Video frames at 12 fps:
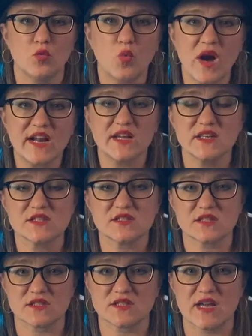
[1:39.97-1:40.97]
What is
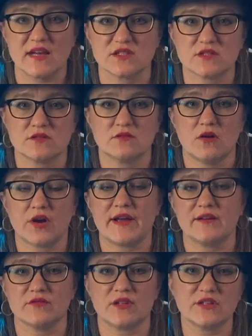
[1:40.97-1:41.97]
success?
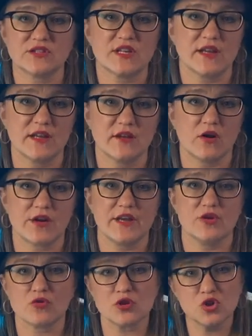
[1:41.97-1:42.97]
Okay, they're saying, okay,
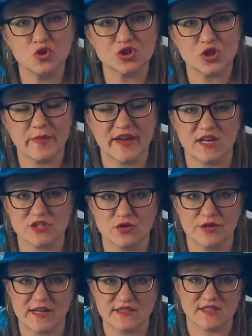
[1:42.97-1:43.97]
you're a loser because you're
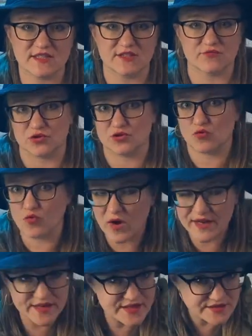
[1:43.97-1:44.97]
not successful. So
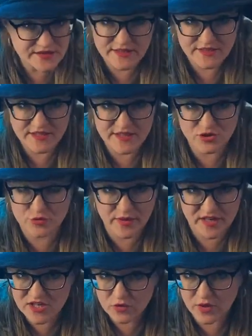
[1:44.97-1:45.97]
what is success to
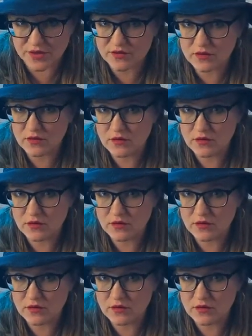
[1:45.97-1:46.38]
begin with?